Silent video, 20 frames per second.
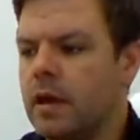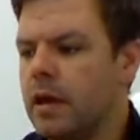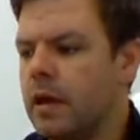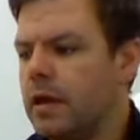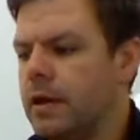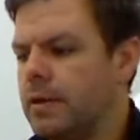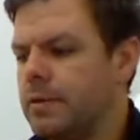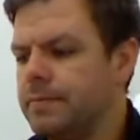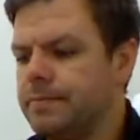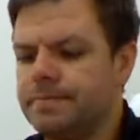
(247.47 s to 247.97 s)

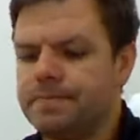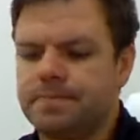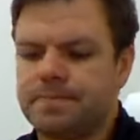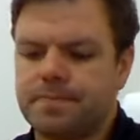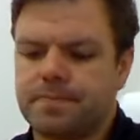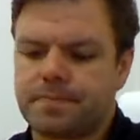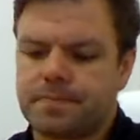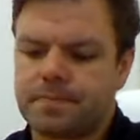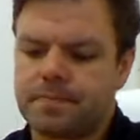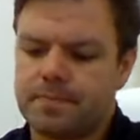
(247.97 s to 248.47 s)

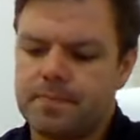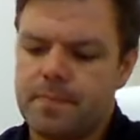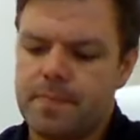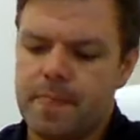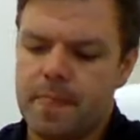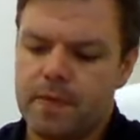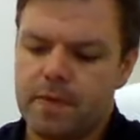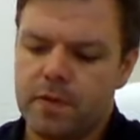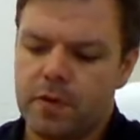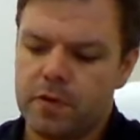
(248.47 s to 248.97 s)

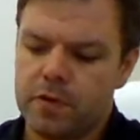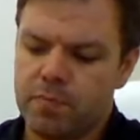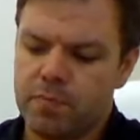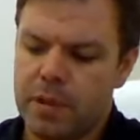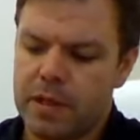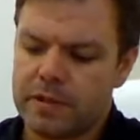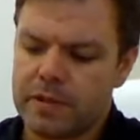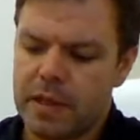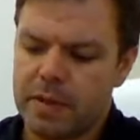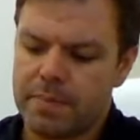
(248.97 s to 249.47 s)
So I'll just
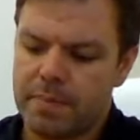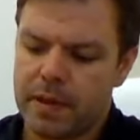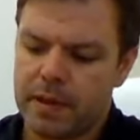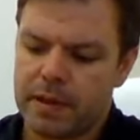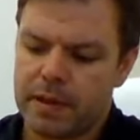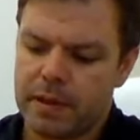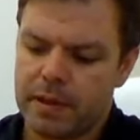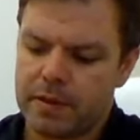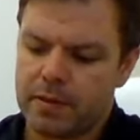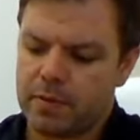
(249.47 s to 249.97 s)
plug that
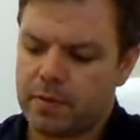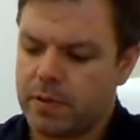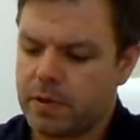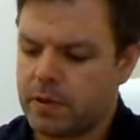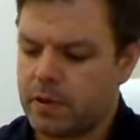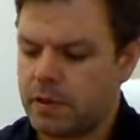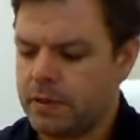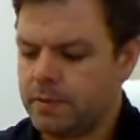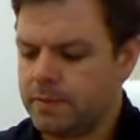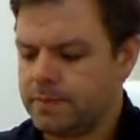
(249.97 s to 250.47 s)
back in
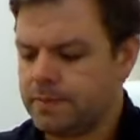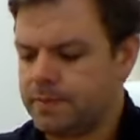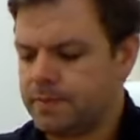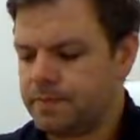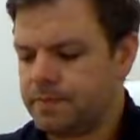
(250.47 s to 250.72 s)
quickly.